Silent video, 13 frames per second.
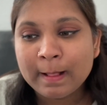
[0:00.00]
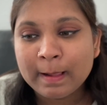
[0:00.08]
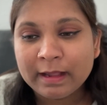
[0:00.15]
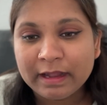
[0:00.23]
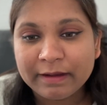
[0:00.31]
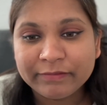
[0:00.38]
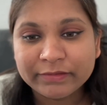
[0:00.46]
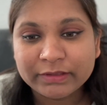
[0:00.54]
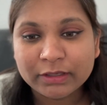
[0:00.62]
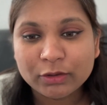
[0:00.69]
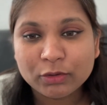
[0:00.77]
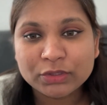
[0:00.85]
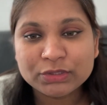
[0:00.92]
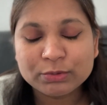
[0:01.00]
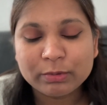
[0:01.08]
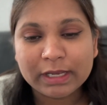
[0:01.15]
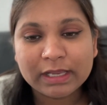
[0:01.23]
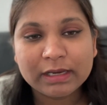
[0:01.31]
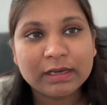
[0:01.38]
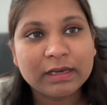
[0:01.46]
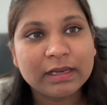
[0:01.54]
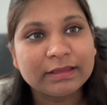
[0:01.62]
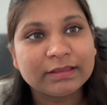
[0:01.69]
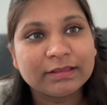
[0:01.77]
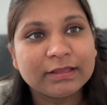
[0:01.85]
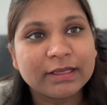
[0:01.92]
everything goes well,
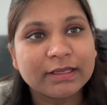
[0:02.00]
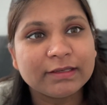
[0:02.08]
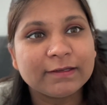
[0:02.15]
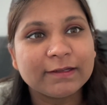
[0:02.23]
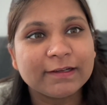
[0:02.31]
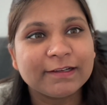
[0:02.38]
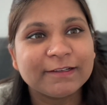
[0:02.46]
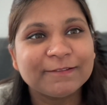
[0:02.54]
and then